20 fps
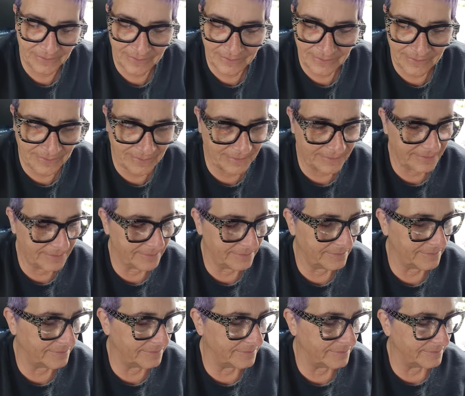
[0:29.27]

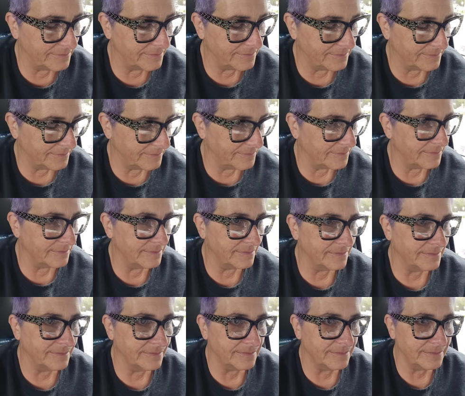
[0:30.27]

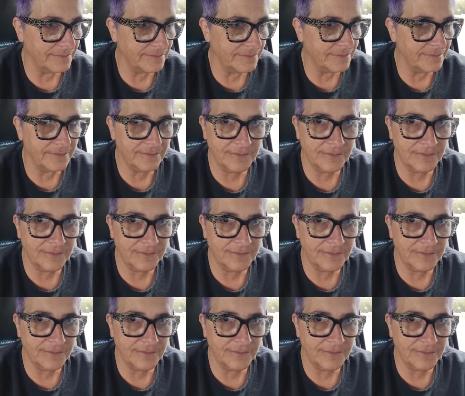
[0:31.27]
Nothing is said.